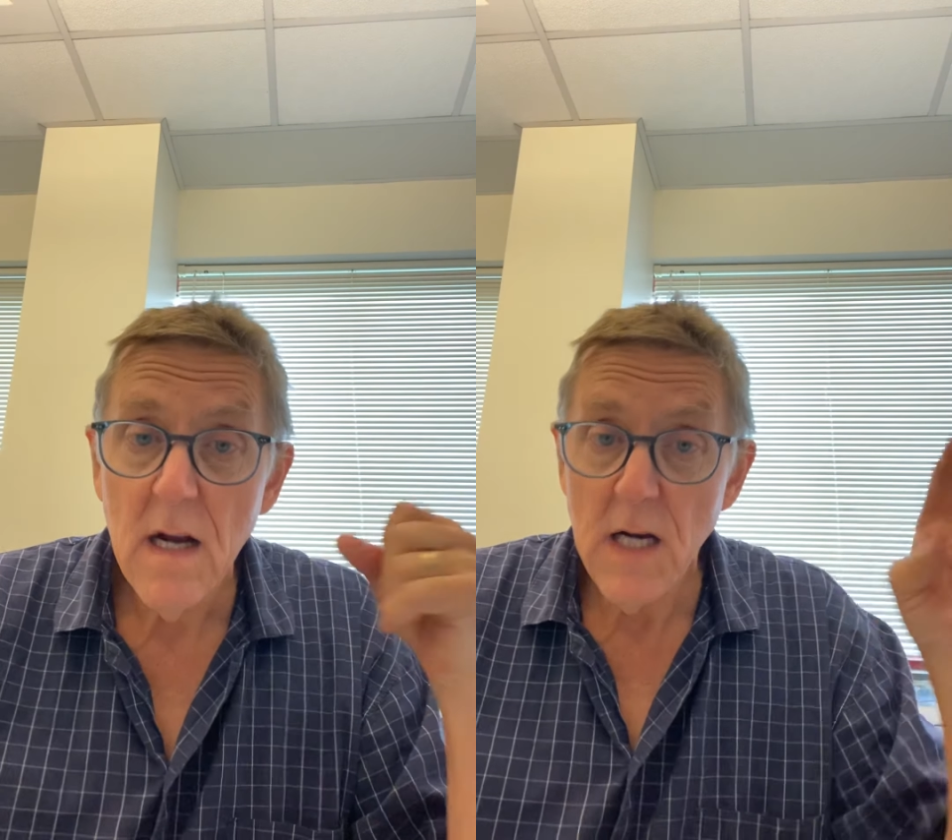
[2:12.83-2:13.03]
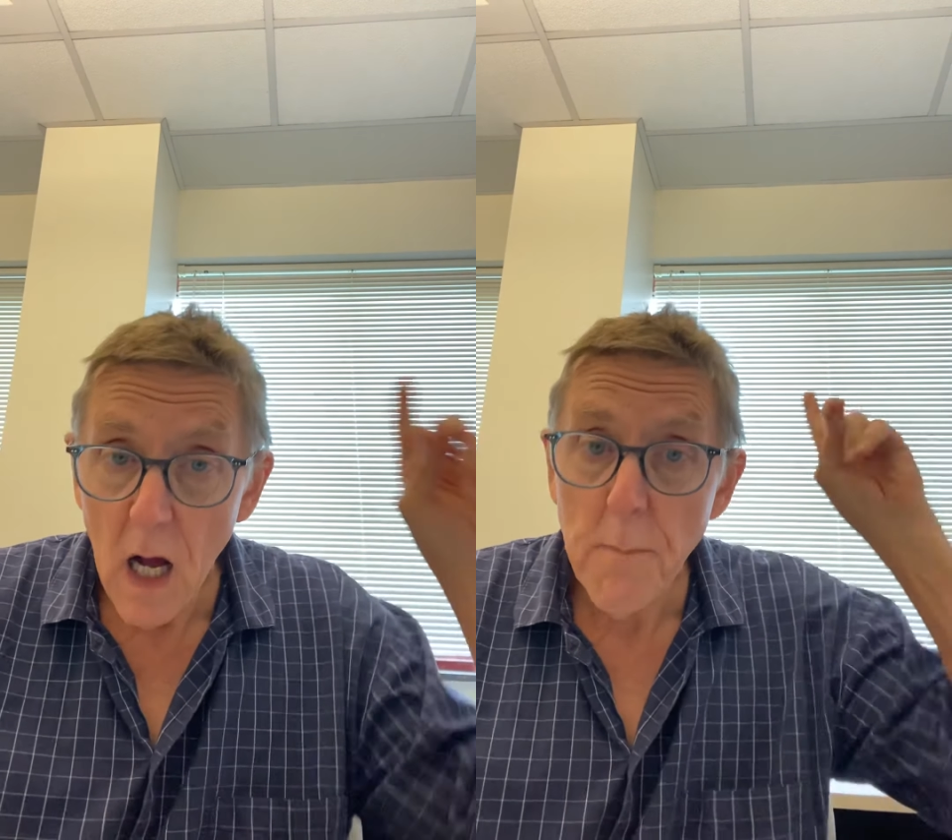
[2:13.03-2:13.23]

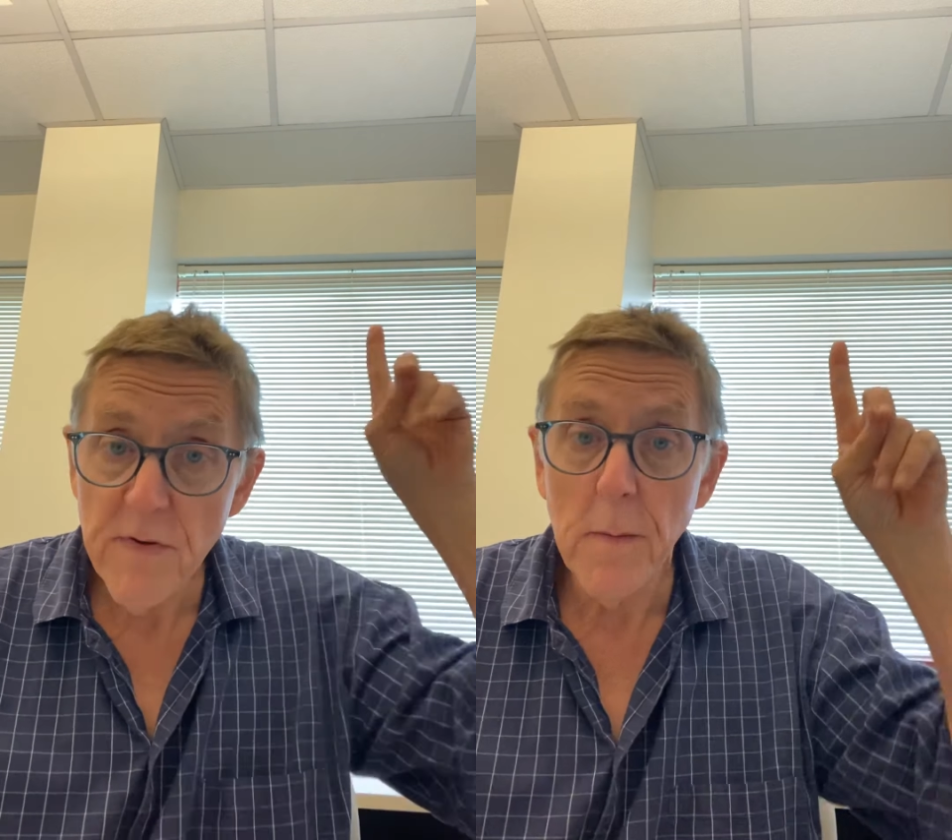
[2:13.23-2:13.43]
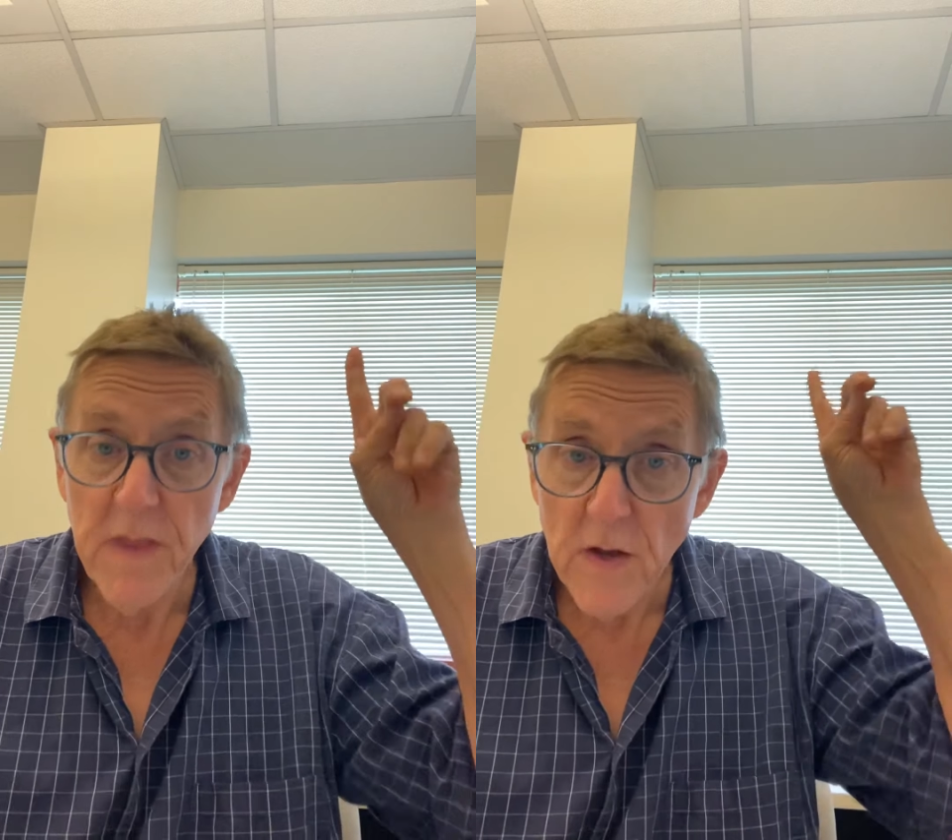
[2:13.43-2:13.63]
comes
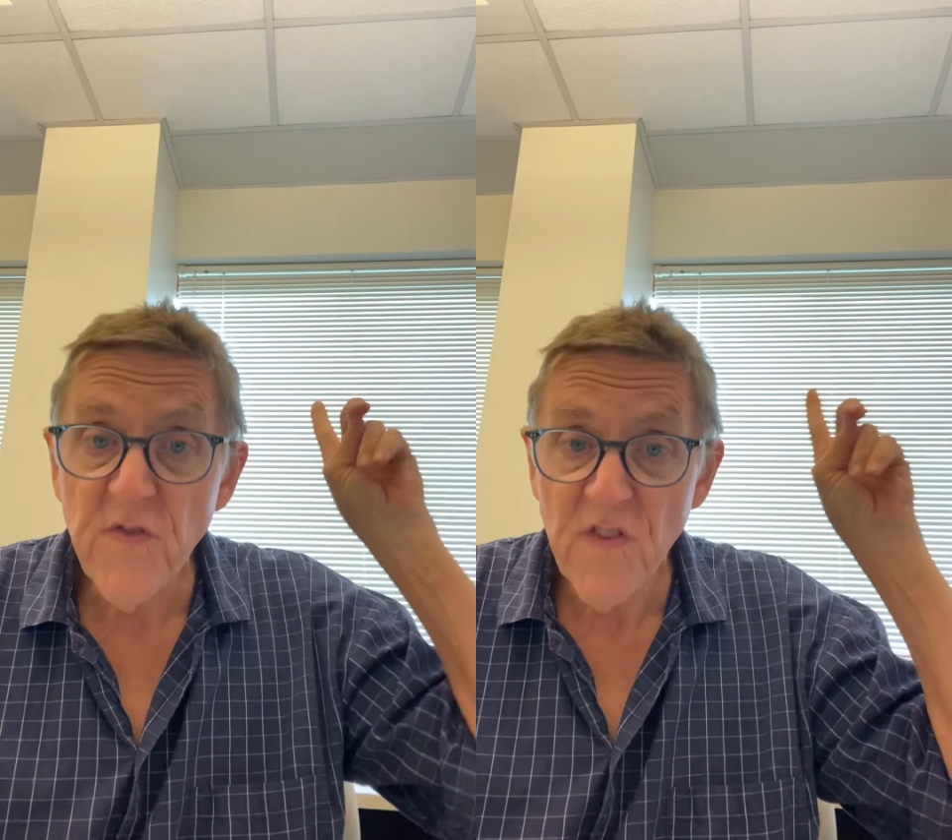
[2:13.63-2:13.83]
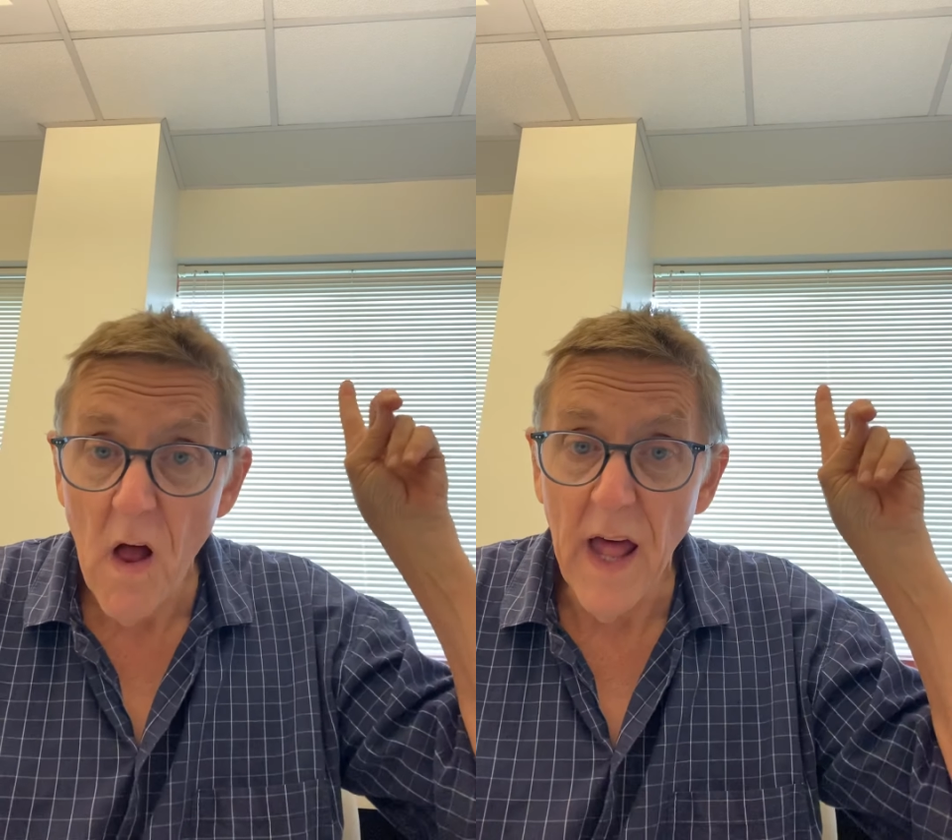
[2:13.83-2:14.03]
from the
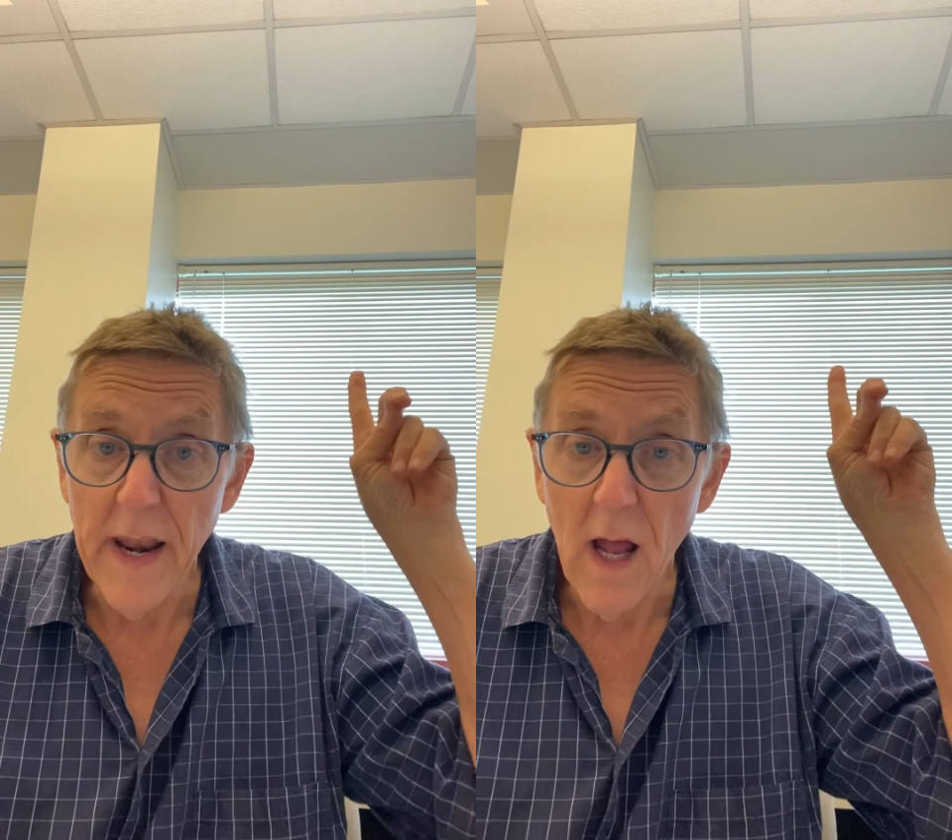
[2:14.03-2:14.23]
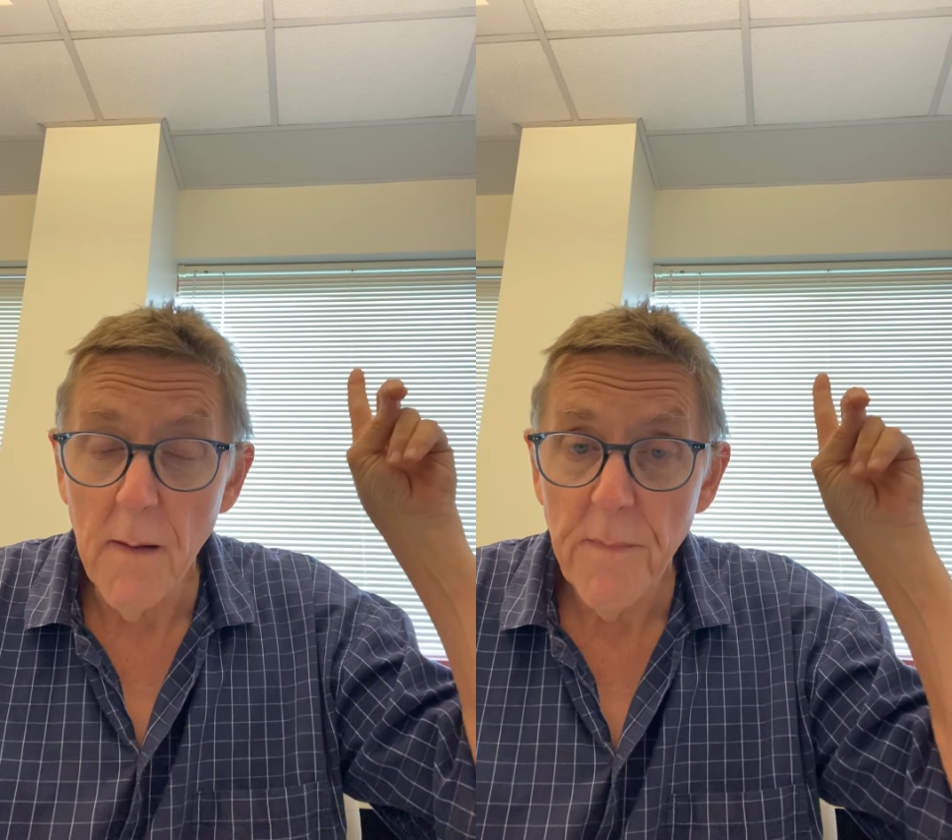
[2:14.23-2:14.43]
sun.